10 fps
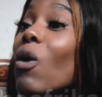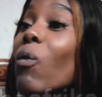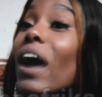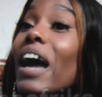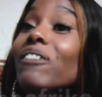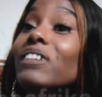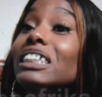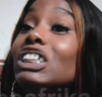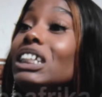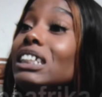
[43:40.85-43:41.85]
Where if
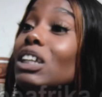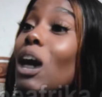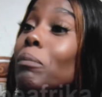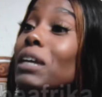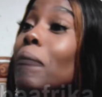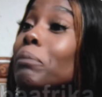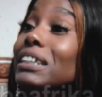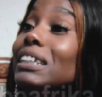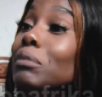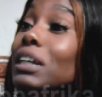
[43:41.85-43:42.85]
he's cheating on me and
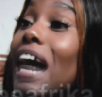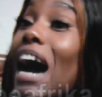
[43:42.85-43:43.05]
beating me,